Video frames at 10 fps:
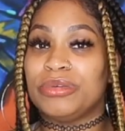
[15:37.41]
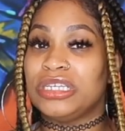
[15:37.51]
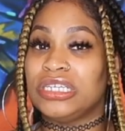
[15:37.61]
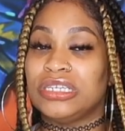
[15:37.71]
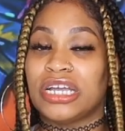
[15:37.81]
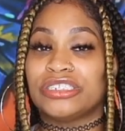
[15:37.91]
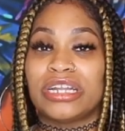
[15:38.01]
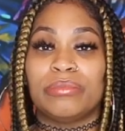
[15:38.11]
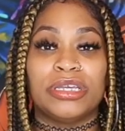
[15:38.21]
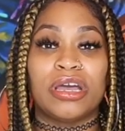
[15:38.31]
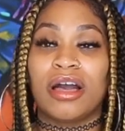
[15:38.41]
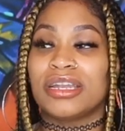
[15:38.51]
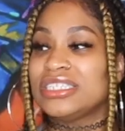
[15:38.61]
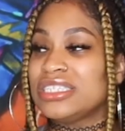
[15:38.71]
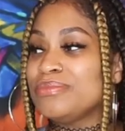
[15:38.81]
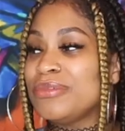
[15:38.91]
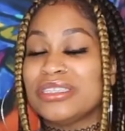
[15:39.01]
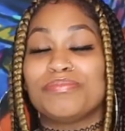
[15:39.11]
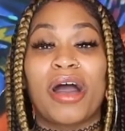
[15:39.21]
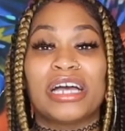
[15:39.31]
be honest
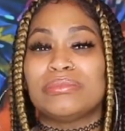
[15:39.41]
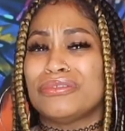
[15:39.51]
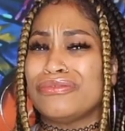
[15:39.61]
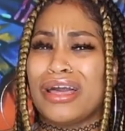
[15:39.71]
as possible.